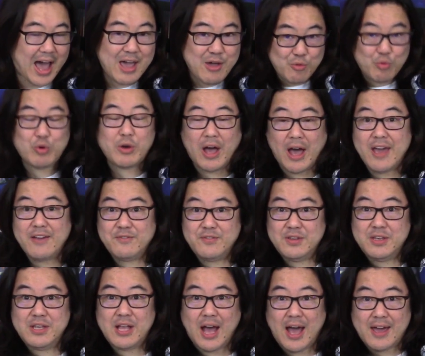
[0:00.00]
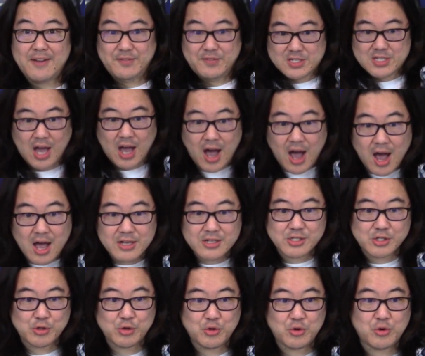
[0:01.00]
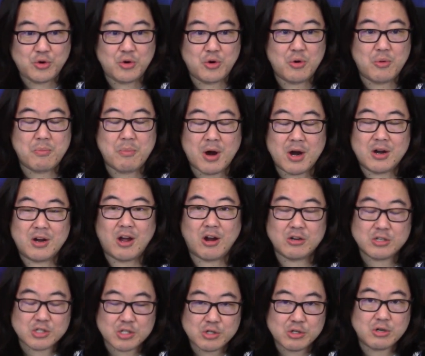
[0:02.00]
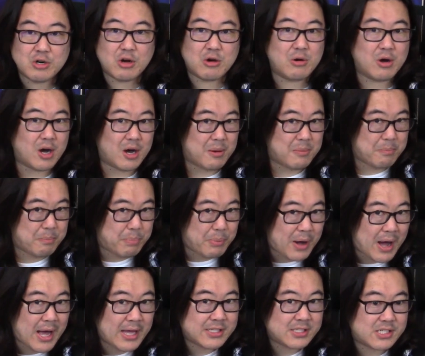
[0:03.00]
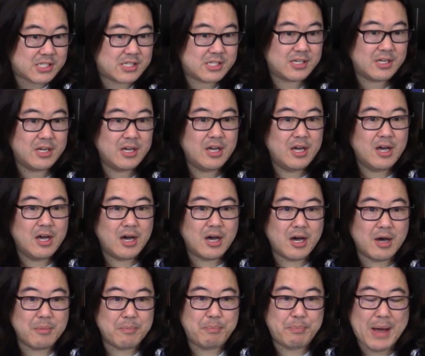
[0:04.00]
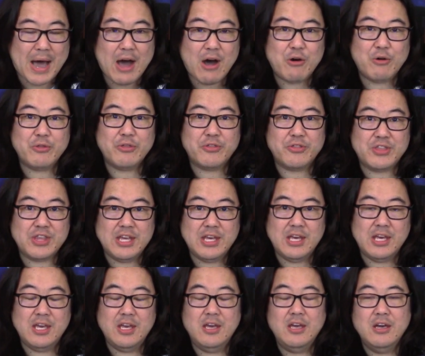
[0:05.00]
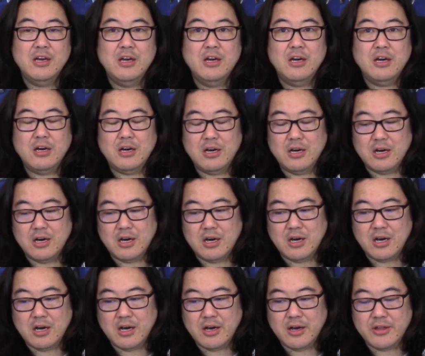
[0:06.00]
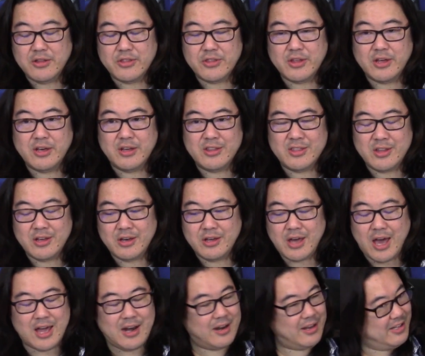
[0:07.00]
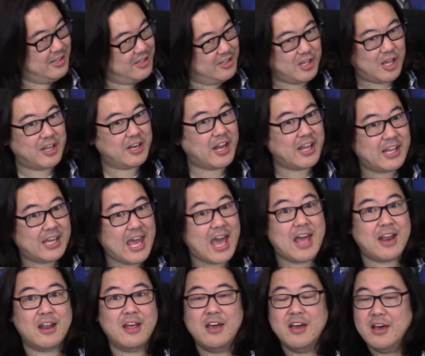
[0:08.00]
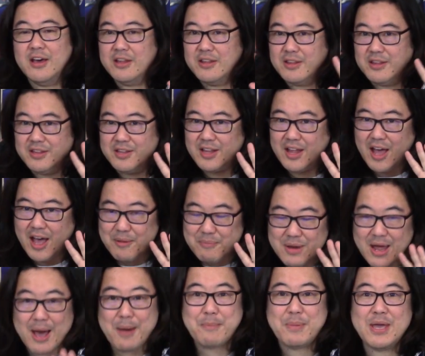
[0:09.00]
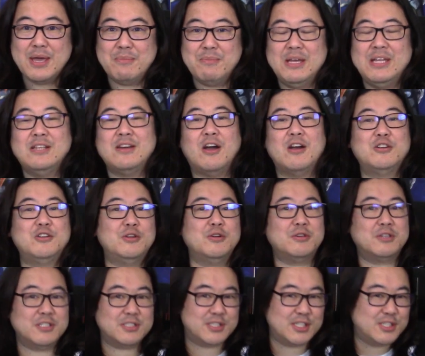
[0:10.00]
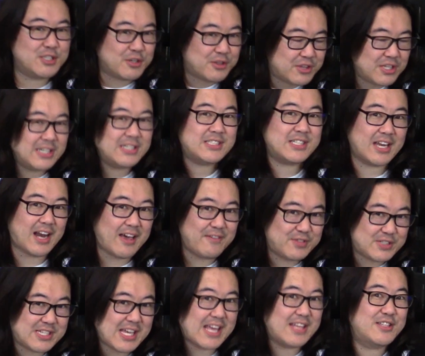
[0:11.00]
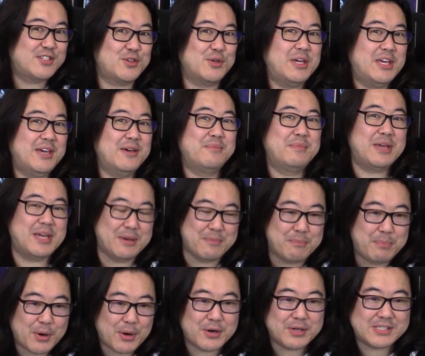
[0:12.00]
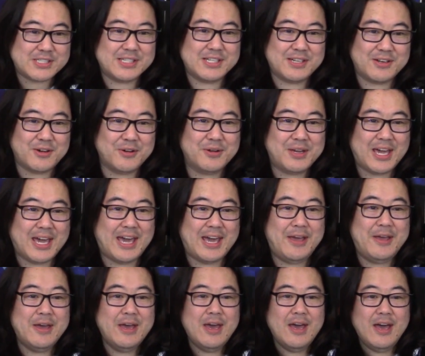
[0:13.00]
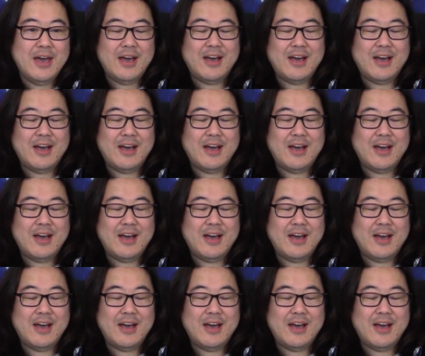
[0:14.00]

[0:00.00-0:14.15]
i w- I've I've talked to Mar- Arturo a bunch about the uh, the the and, and again, I'm not being mean to Arturo because these are things that I've said to him in person. Okay,